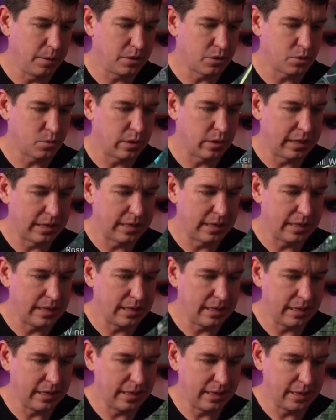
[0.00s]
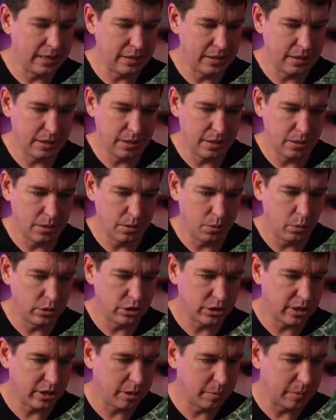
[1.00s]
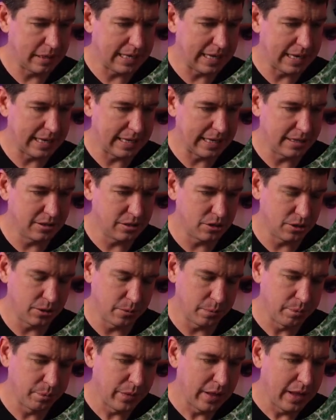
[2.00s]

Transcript: it's rated and what you're gonna be getting into.